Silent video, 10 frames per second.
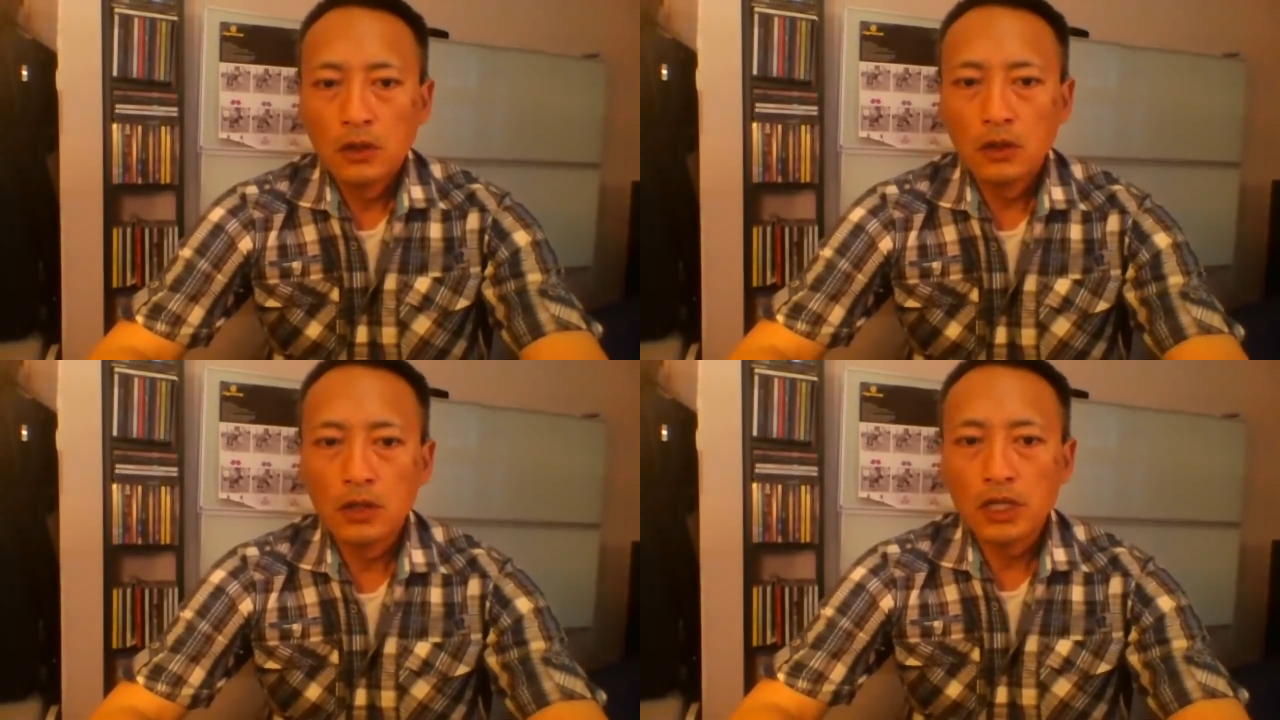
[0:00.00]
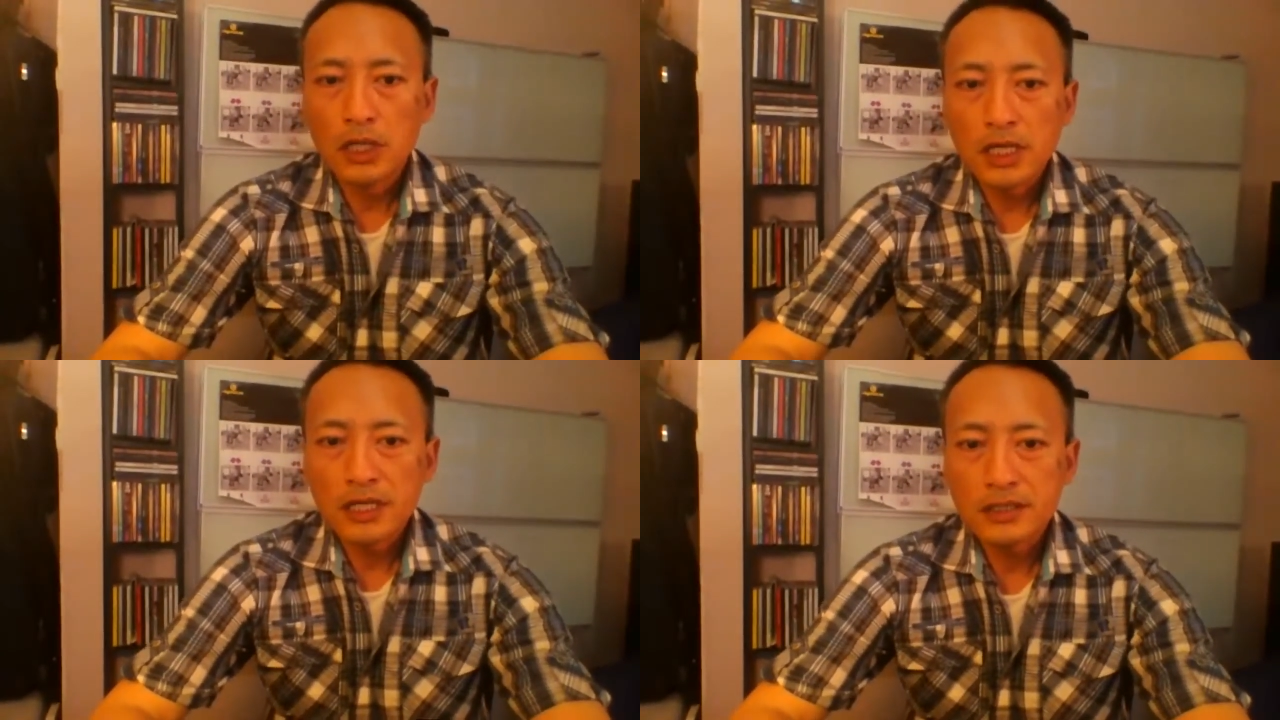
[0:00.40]

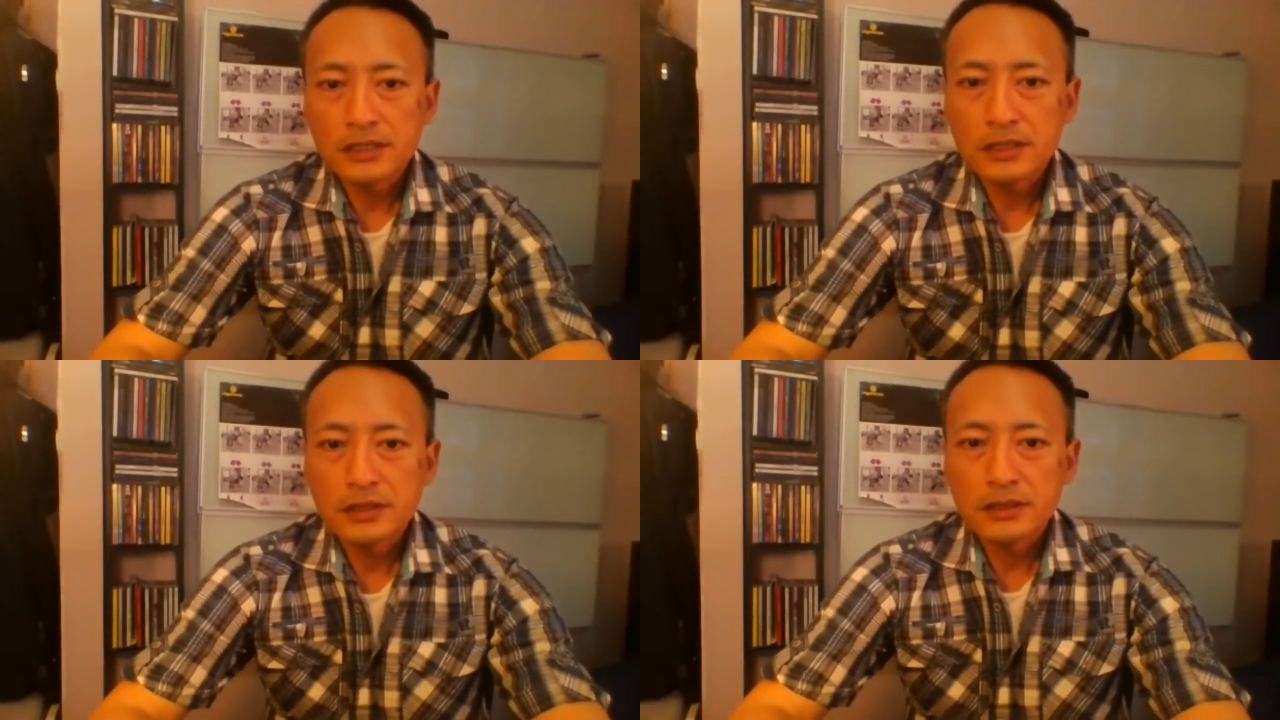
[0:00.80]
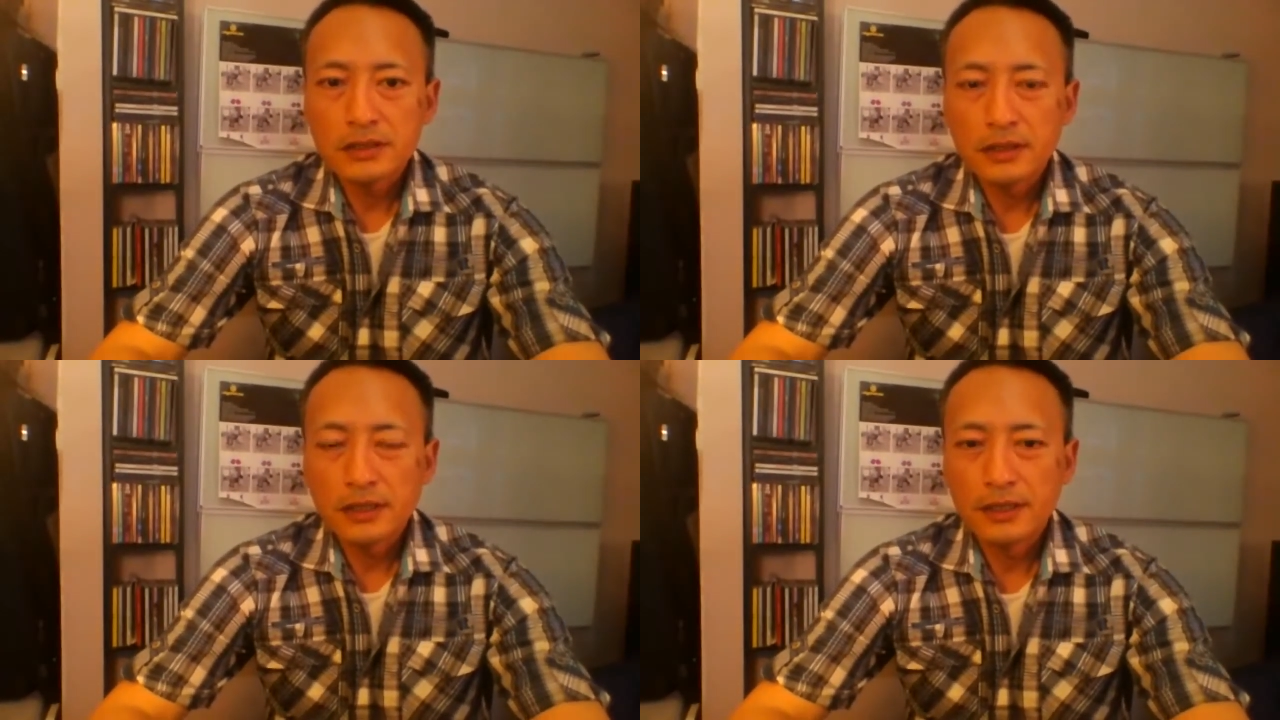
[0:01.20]
Okay, guys.
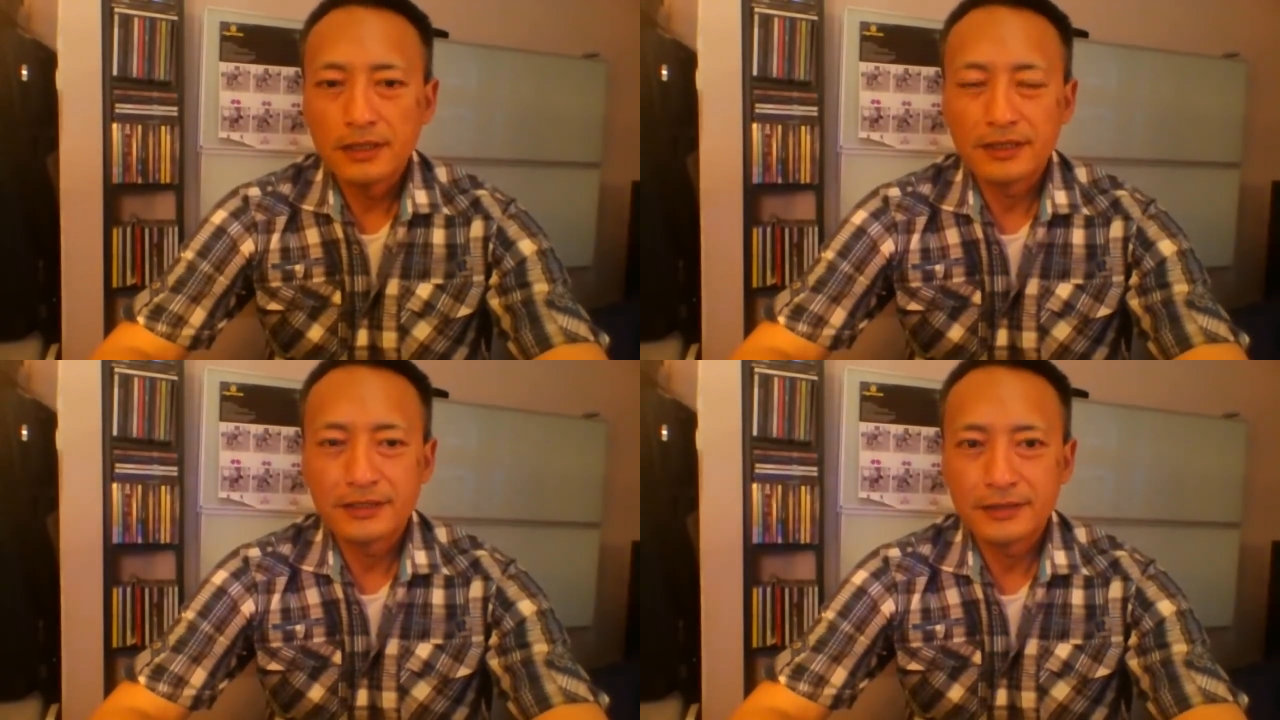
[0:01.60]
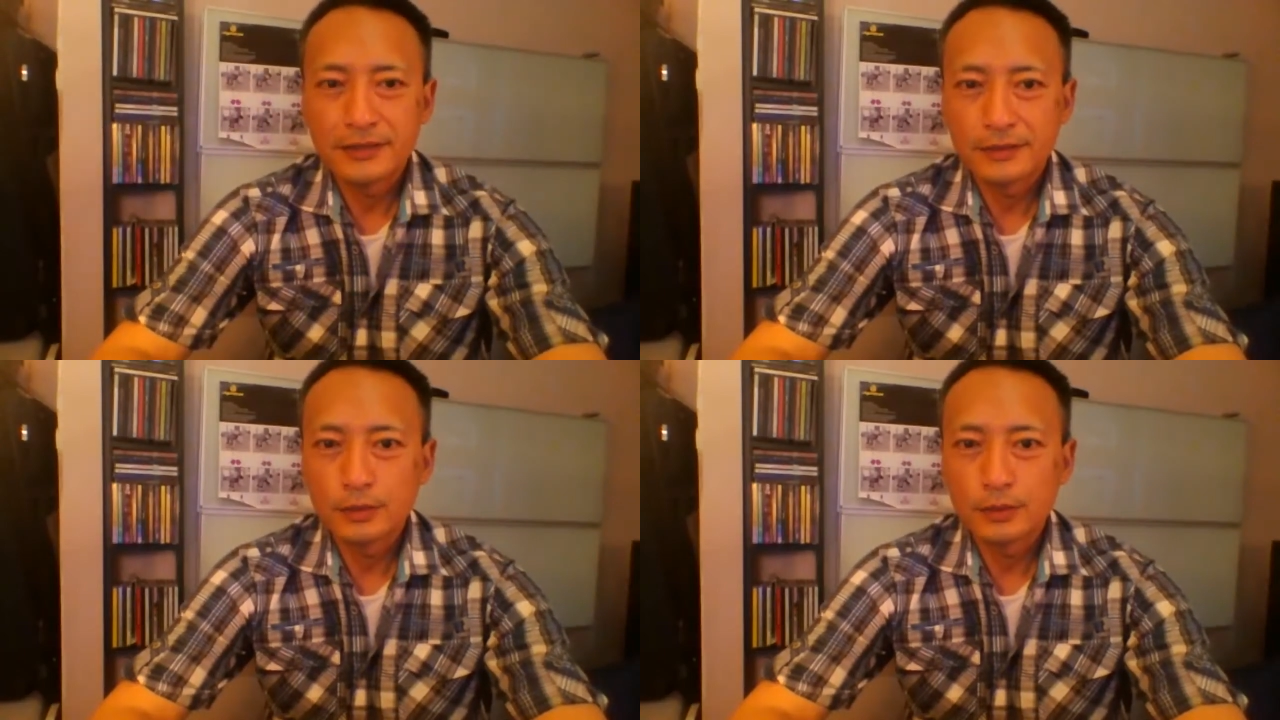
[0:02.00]

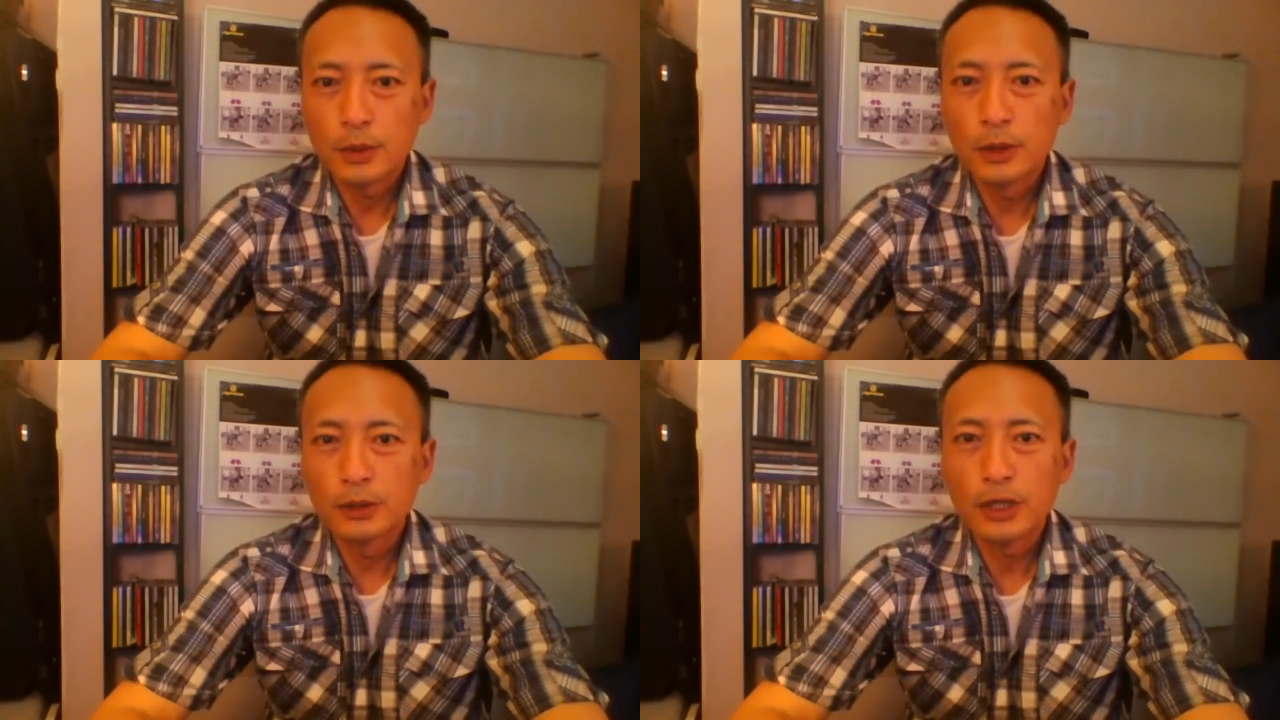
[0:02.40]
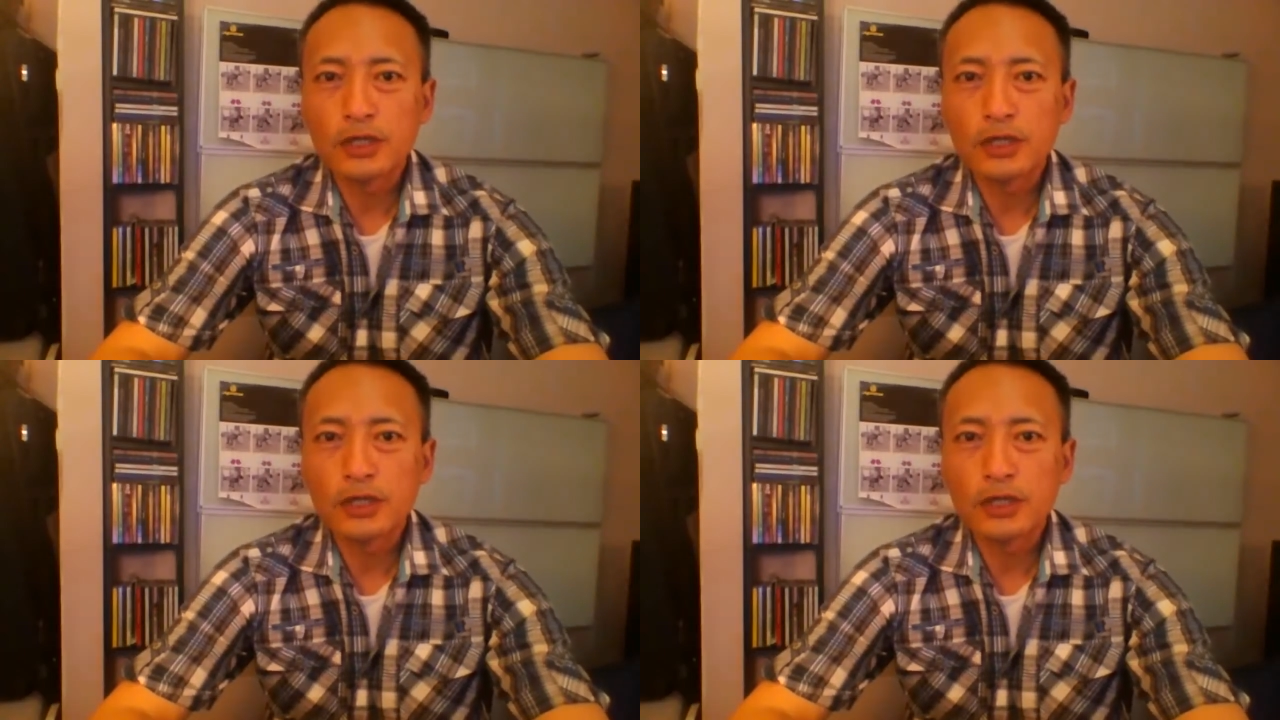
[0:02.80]
Okay,